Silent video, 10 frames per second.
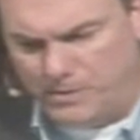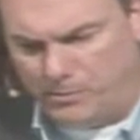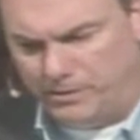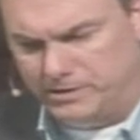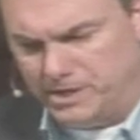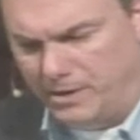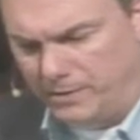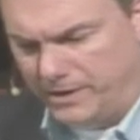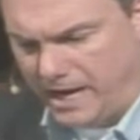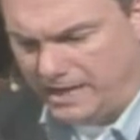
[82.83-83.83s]
people at a time
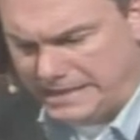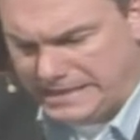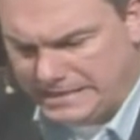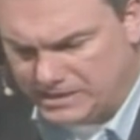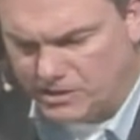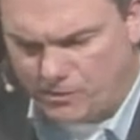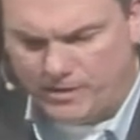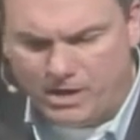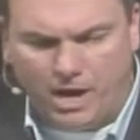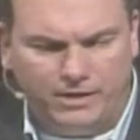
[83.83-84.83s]
like that, needing to know
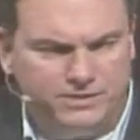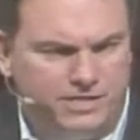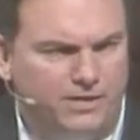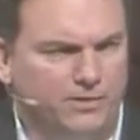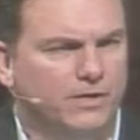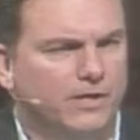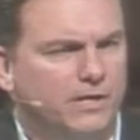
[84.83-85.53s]
that God is there,